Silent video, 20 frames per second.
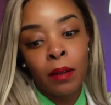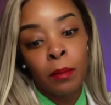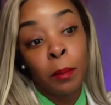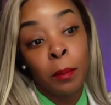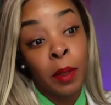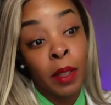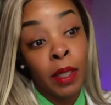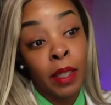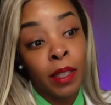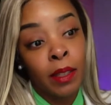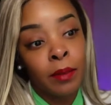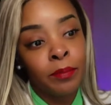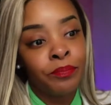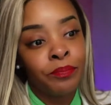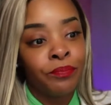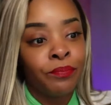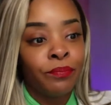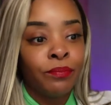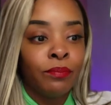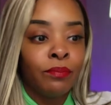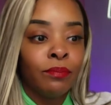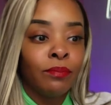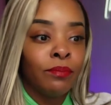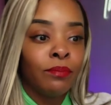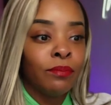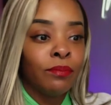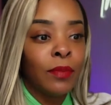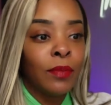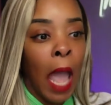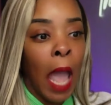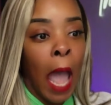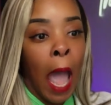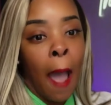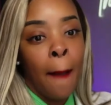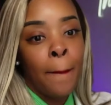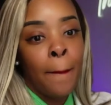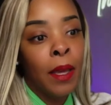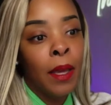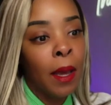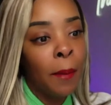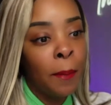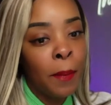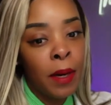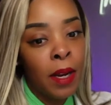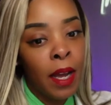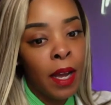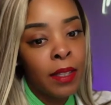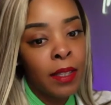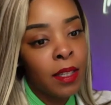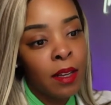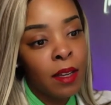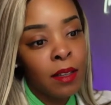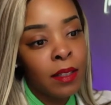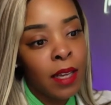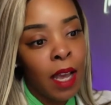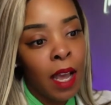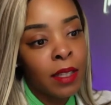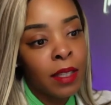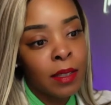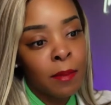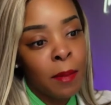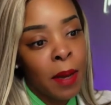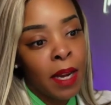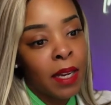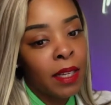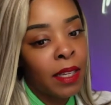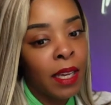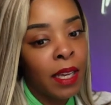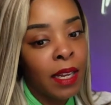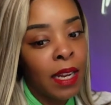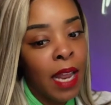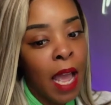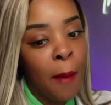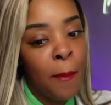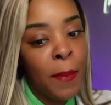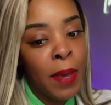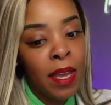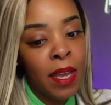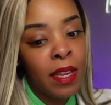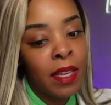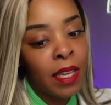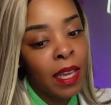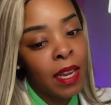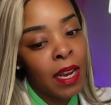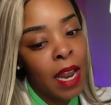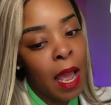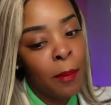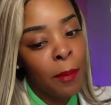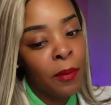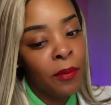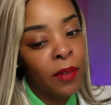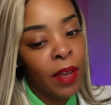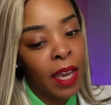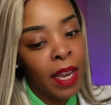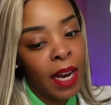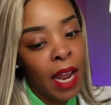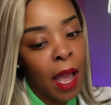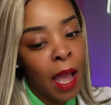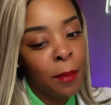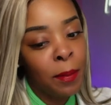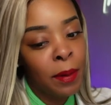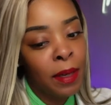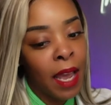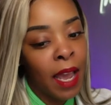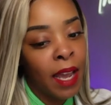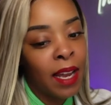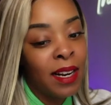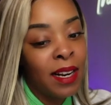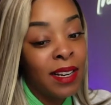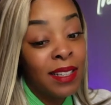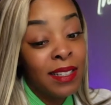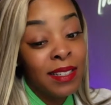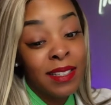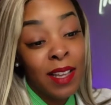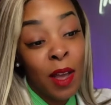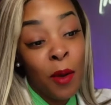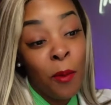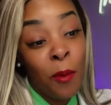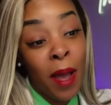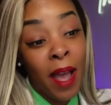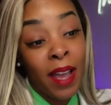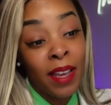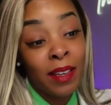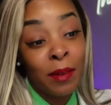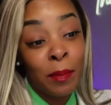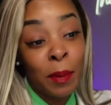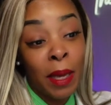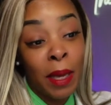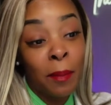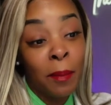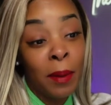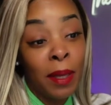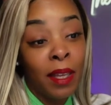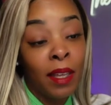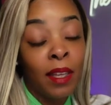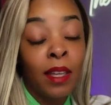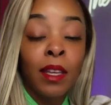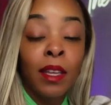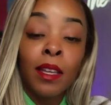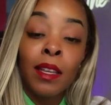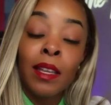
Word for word: But I'll be up in there. I told y'all somebody kidnapped me in a kidnapping van. I'll be like, so why you pick me?